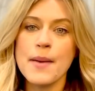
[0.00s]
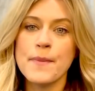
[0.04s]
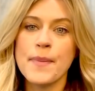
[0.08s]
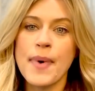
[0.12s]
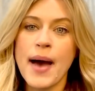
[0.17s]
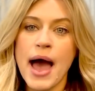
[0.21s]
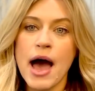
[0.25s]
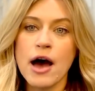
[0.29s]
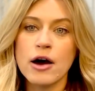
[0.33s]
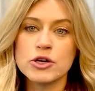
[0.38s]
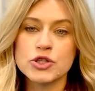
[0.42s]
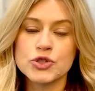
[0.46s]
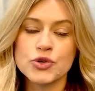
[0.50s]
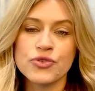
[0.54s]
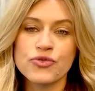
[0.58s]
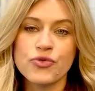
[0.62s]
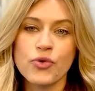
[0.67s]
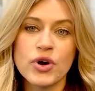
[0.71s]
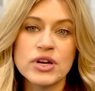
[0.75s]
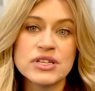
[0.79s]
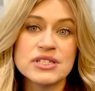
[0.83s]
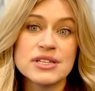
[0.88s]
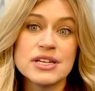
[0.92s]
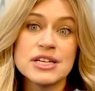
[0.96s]
by Outdoor
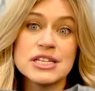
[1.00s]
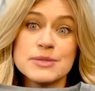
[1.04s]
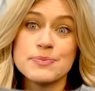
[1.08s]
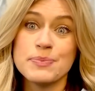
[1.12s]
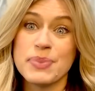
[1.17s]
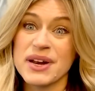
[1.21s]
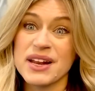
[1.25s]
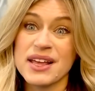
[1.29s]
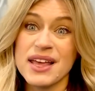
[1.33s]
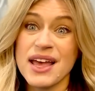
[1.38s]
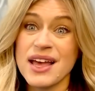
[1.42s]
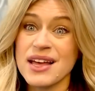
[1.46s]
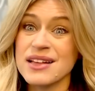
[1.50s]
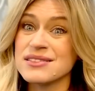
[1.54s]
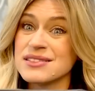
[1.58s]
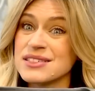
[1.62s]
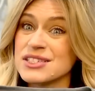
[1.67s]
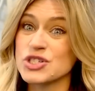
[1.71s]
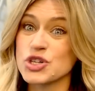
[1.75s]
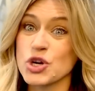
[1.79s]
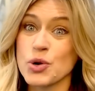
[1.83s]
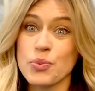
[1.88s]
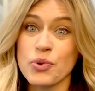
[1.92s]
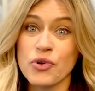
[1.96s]
Voices, but again,
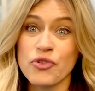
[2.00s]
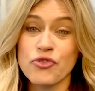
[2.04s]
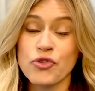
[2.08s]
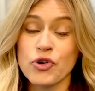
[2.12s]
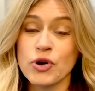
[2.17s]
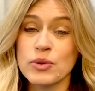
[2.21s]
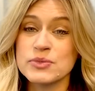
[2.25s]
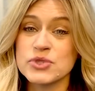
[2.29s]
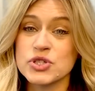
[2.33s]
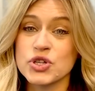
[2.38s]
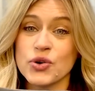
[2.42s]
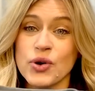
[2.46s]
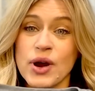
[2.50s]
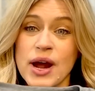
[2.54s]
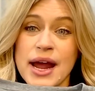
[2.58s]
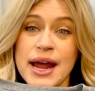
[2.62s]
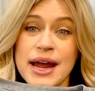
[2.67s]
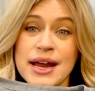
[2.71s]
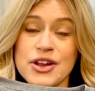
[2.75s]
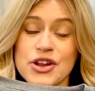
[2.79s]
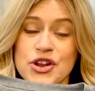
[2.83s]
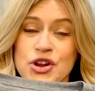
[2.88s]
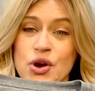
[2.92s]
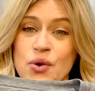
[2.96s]
still performs
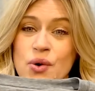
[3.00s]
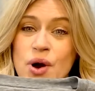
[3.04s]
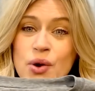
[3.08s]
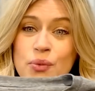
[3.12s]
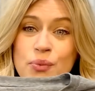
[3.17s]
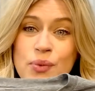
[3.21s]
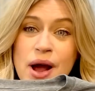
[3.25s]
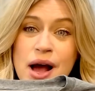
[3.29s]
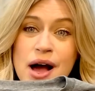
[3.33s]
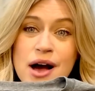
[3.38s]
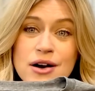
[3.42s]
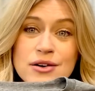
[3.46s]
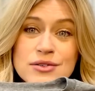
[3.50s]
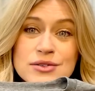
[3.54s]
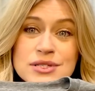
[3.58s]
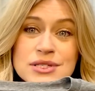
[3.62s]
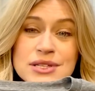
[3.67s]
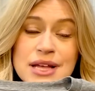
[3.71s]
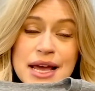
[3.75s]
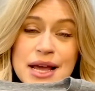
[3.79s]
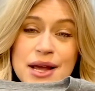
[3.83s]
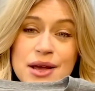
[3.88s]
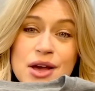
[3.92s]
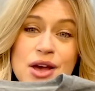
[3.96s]
great, you know, around
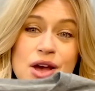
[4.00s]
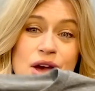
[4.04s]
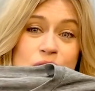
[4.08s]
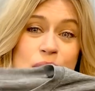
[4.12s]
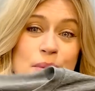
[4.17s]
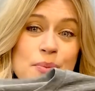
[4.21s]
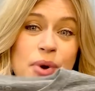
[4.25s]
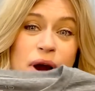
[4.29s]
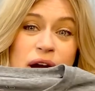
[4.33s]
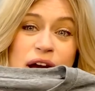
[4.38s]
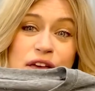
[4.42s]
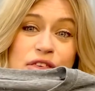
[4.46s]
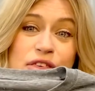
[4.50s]
like probably